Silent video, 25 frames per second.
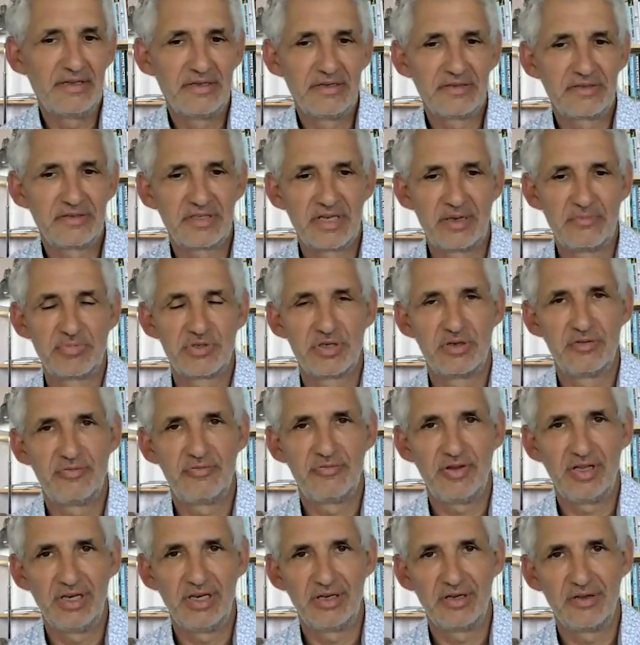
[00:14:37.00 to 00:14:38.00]
some sort of
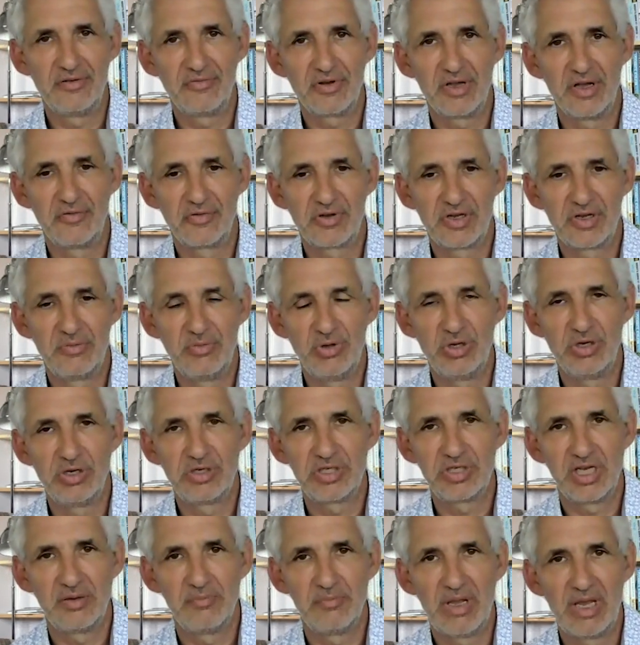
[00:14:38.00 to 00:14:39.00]
feeling of
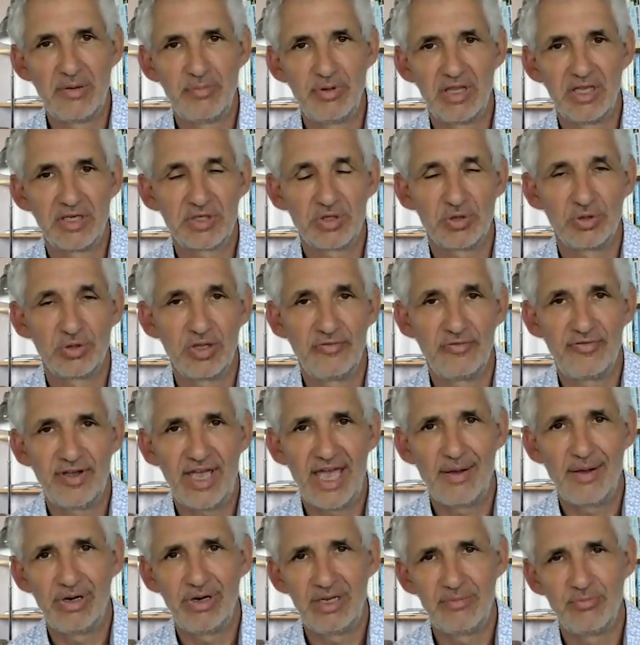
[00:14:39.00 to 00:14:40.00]
community. Maybe they saw their
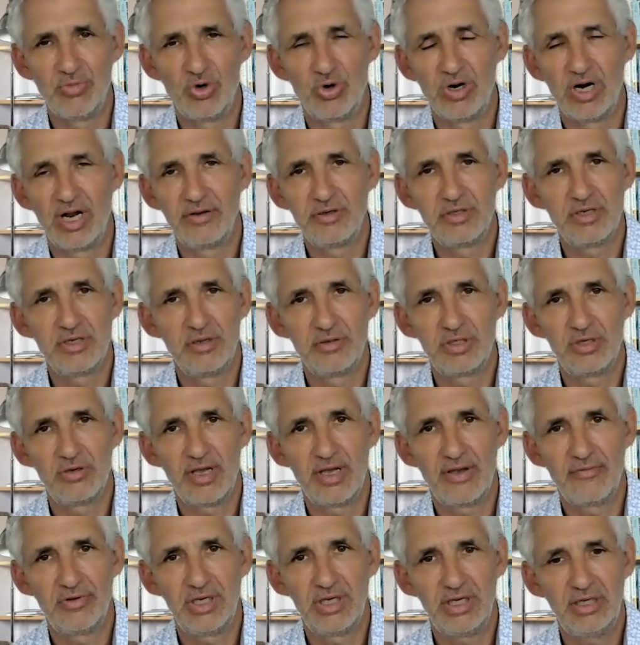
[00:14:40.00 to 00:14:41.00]
family more. Do you
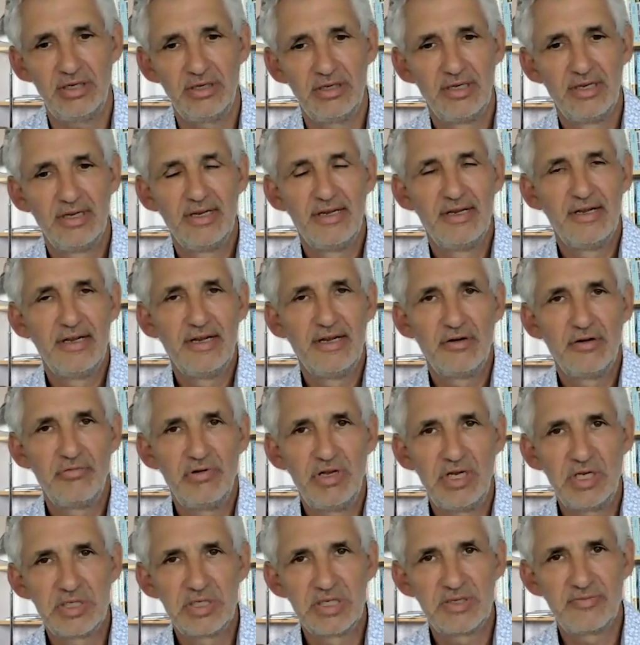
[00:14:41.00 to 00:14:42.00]
have any
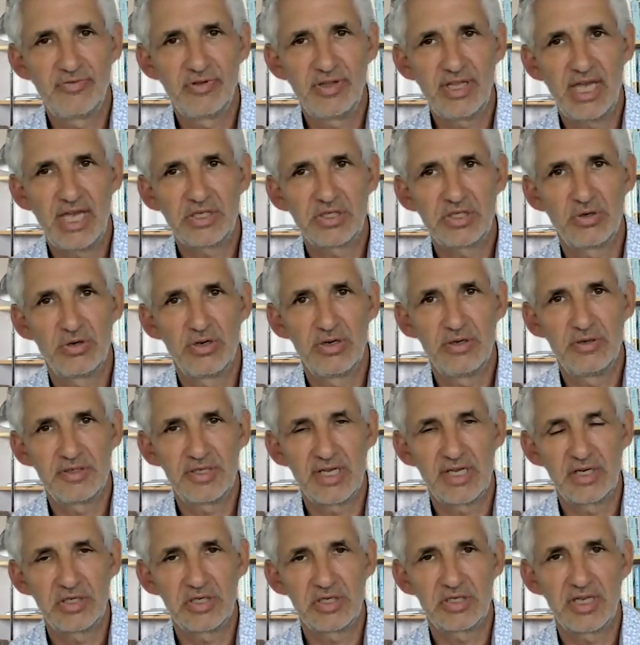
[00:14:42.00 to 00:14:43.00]
reasons for that? Or is
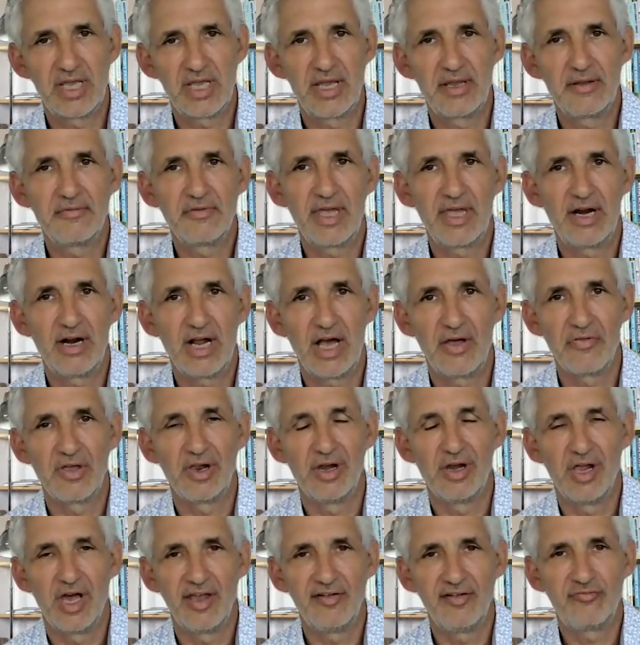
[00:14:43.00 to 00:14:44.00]
that just their other
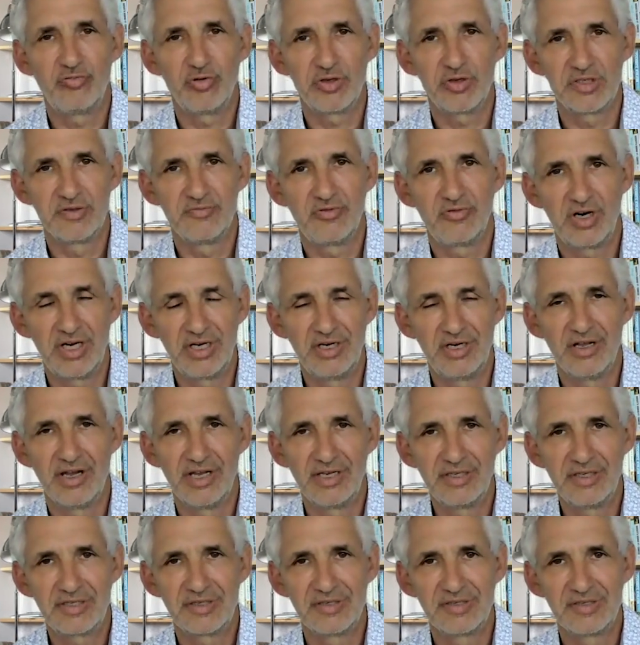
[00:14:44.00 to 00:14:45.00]
life wasn't very
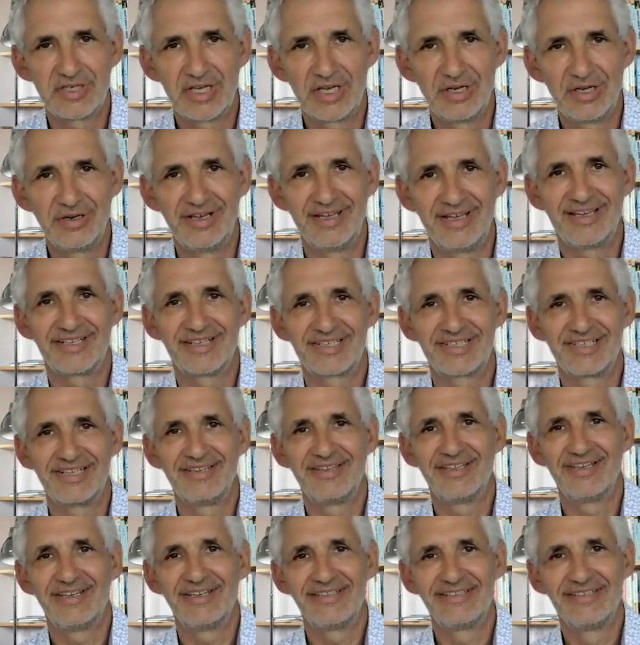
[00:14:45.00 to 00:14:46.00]
nice? And so
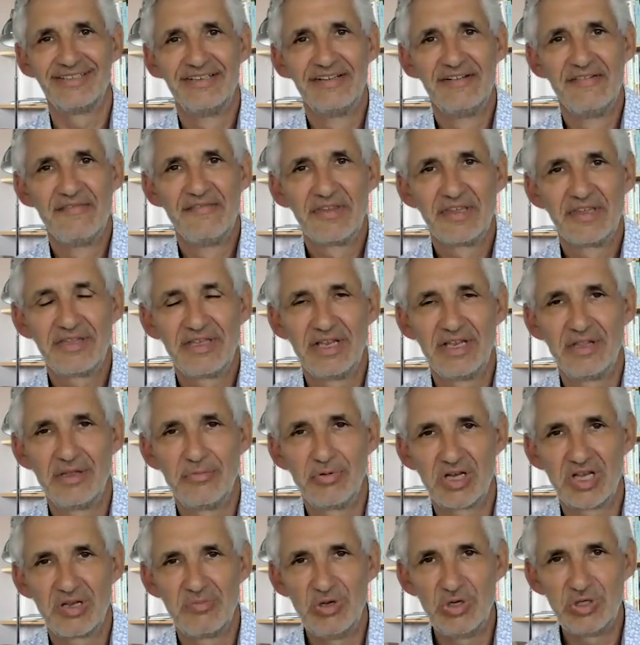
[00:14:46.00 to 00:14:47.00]
actually they
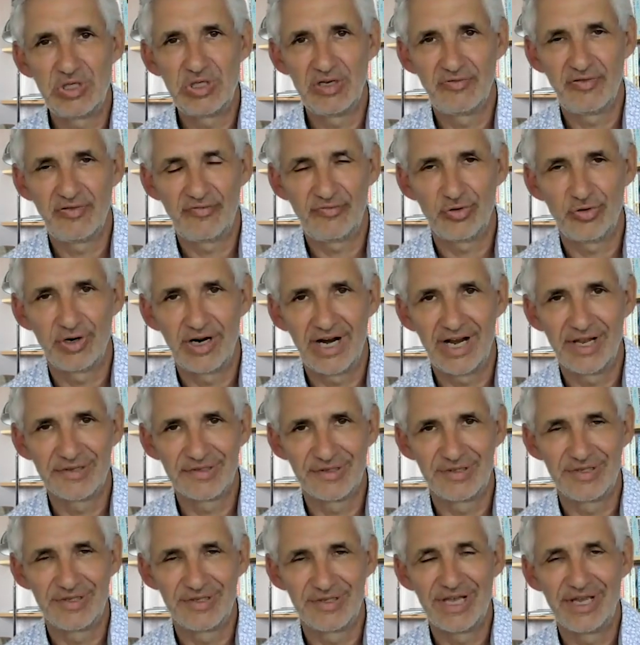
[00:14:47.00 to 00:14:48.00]
were commuting for 4 hours
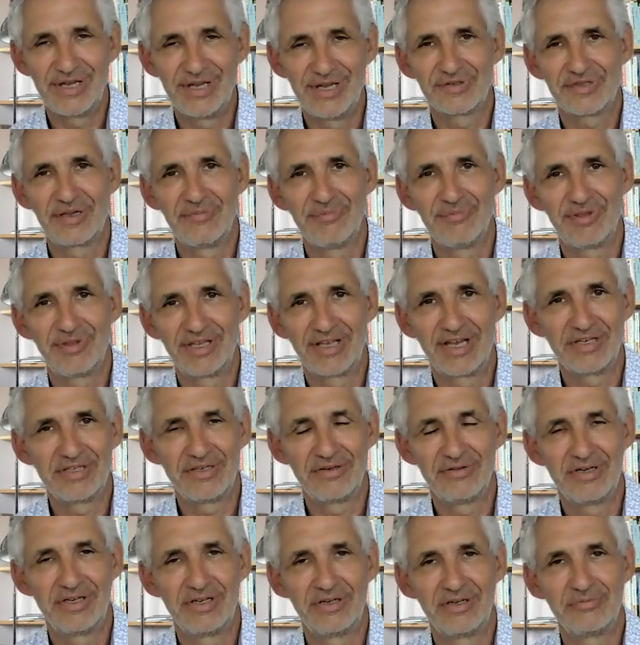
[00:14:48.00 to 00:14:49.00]
a day or something. I
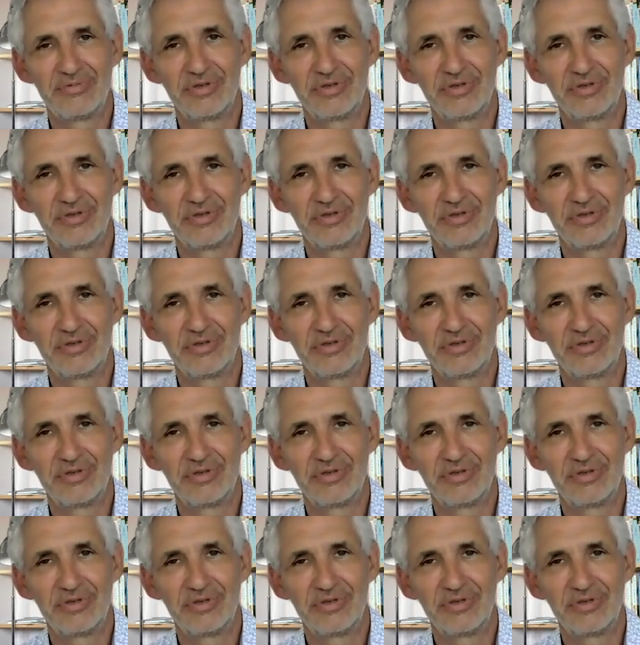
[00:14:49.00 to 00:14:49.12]
don't know.